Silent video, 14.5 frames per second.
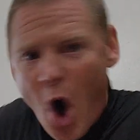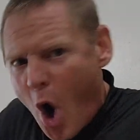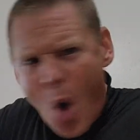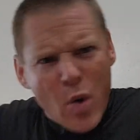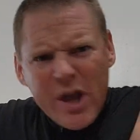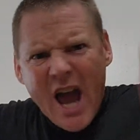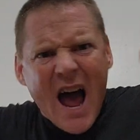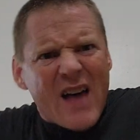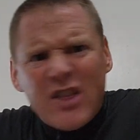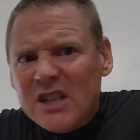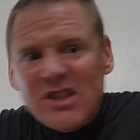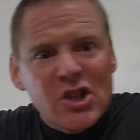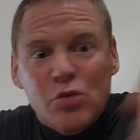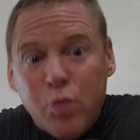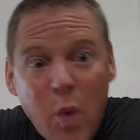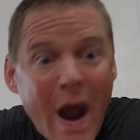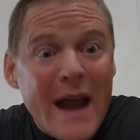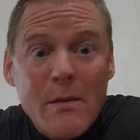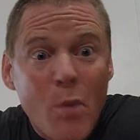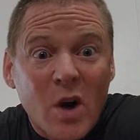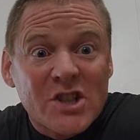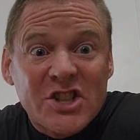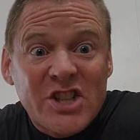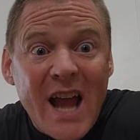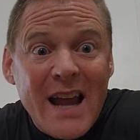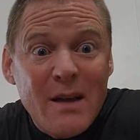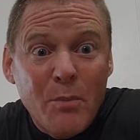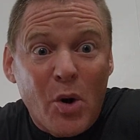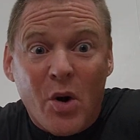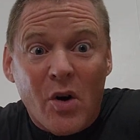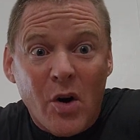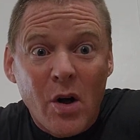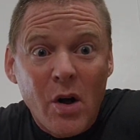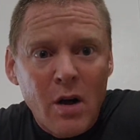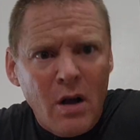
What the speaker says: Oh yeah, this is way more stable.